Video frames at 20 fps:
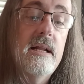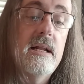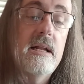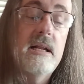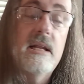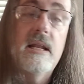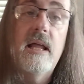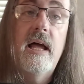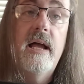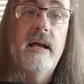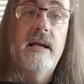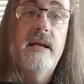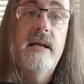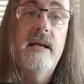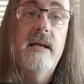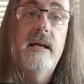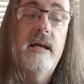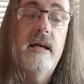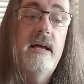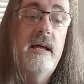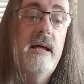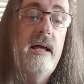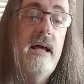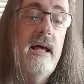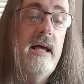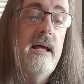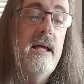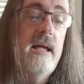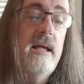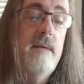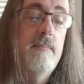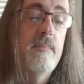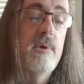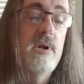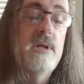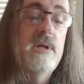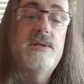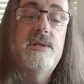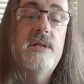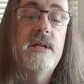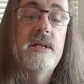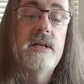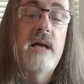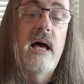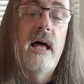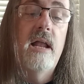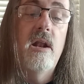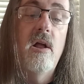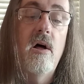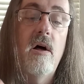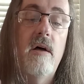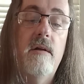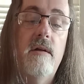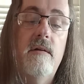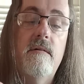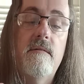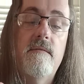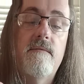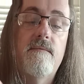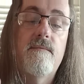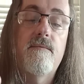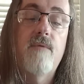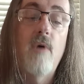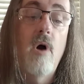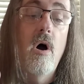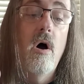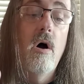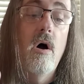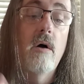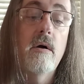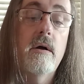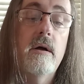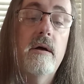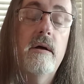like a ballistic nylon frog